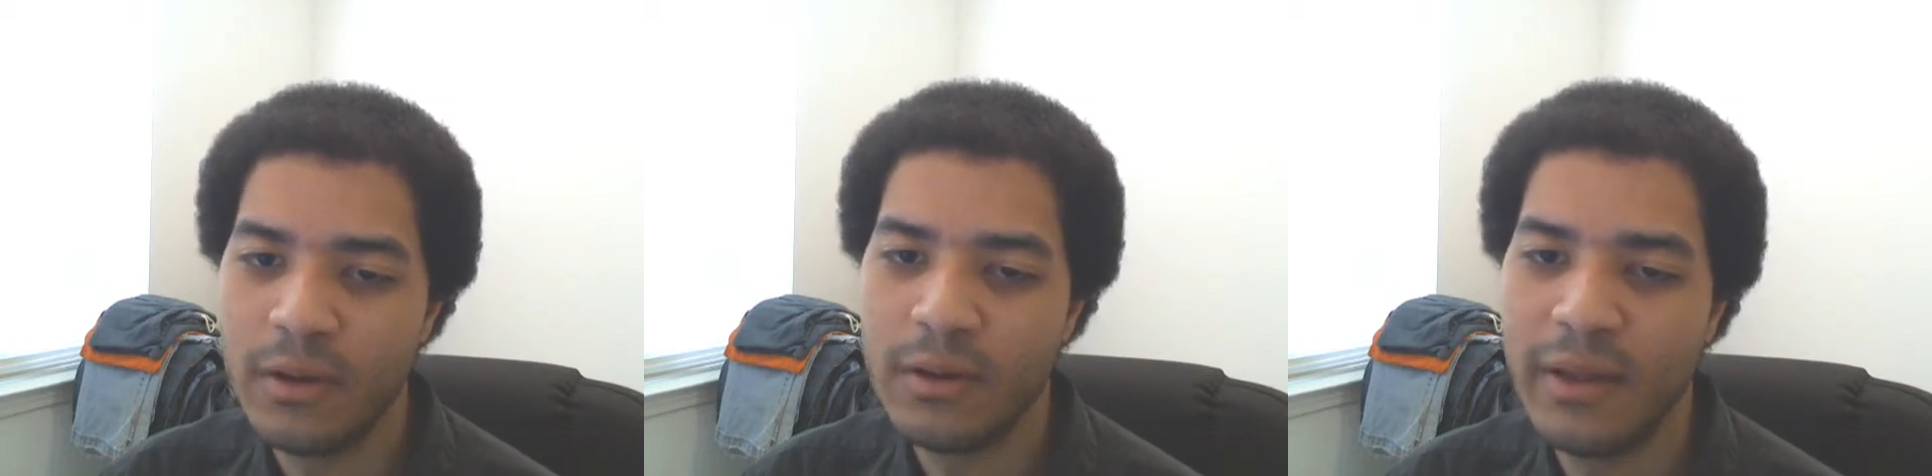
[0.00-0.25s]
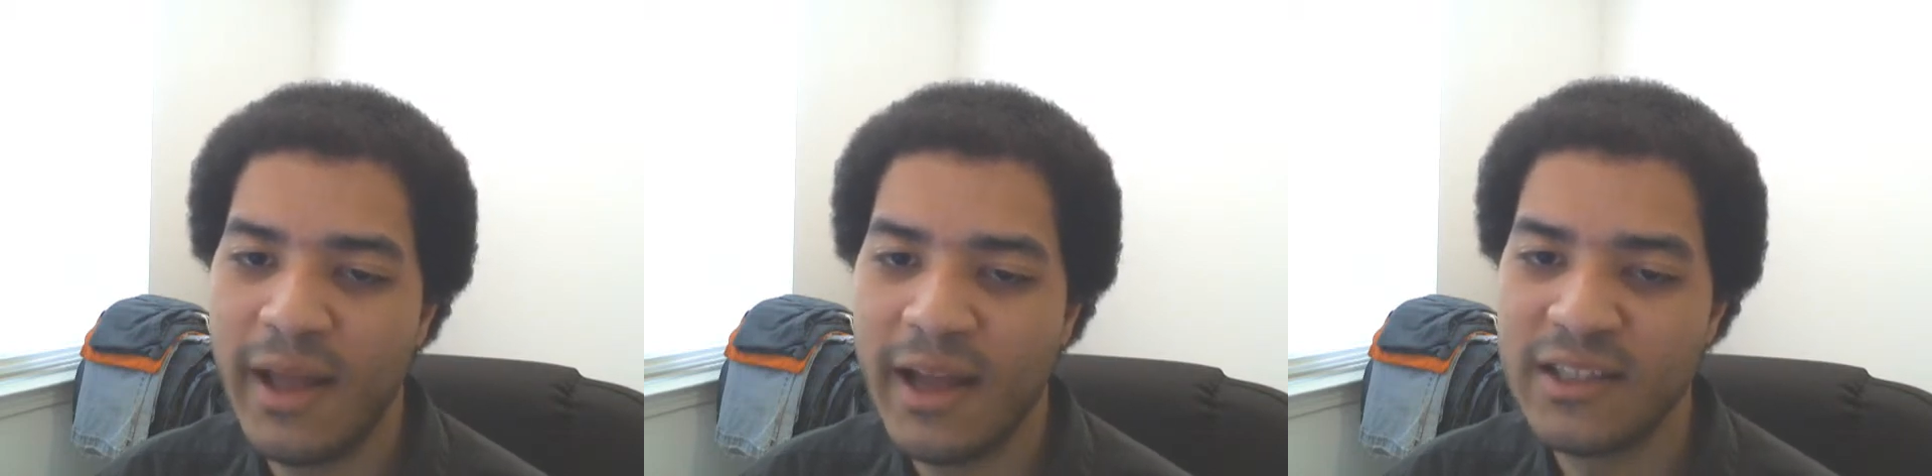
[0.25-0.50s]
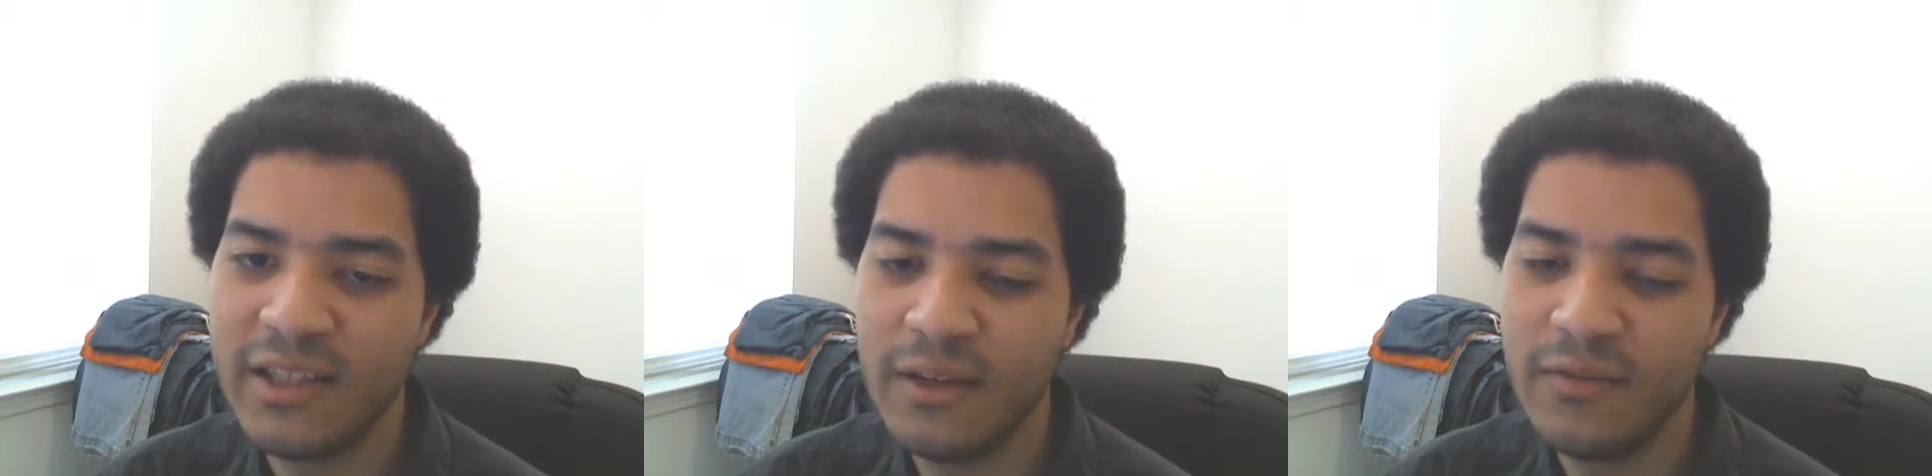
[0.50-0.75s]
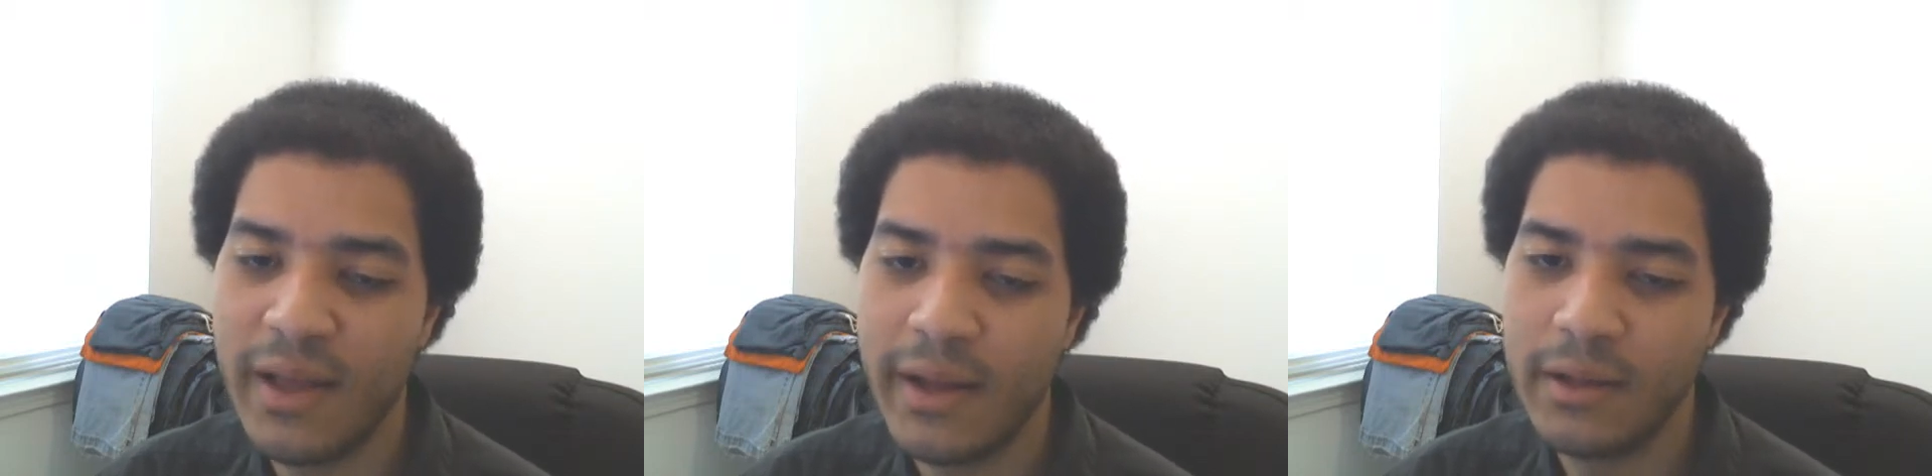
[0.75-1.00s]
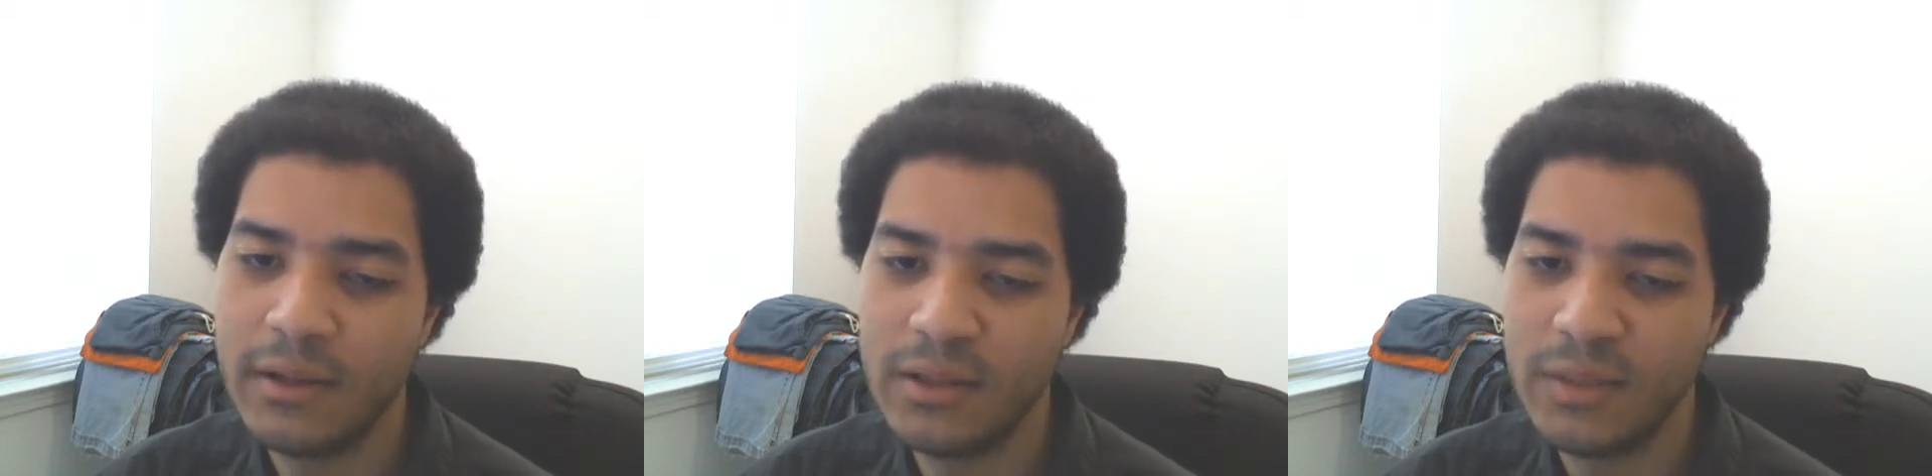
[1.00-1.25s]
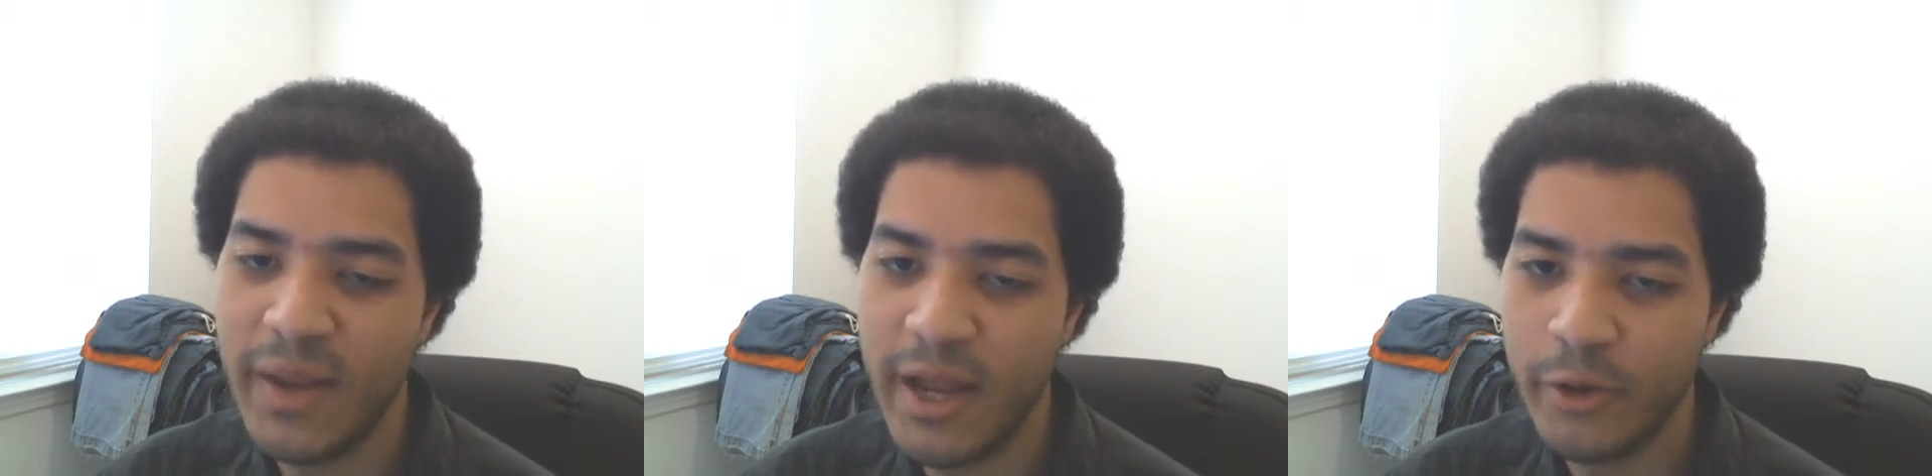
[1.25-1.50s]
the accent of like
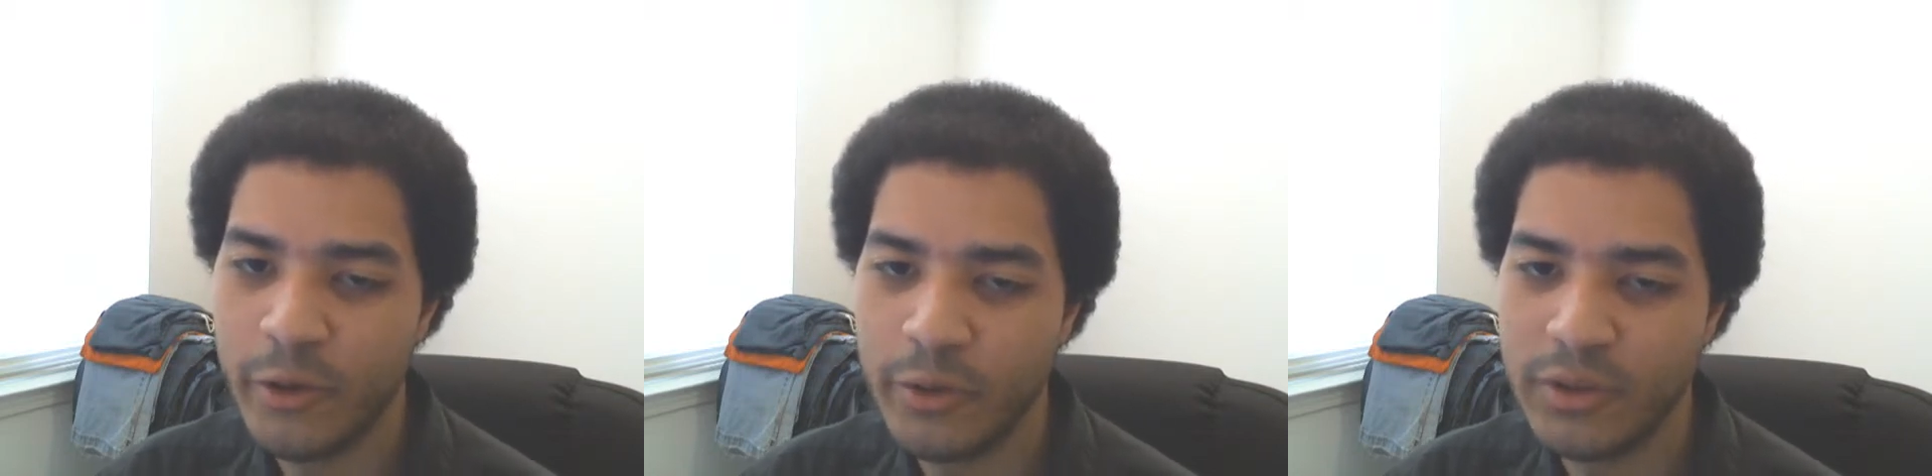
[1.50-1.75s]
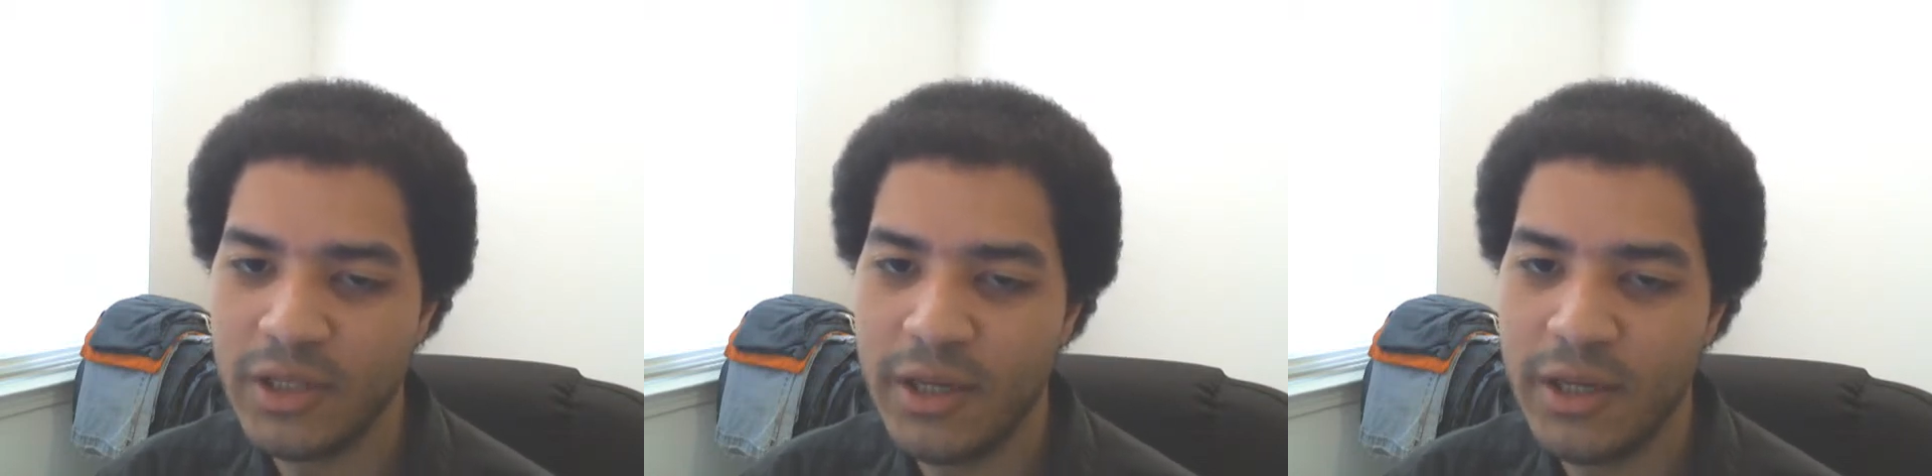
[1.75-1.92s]
Spaniards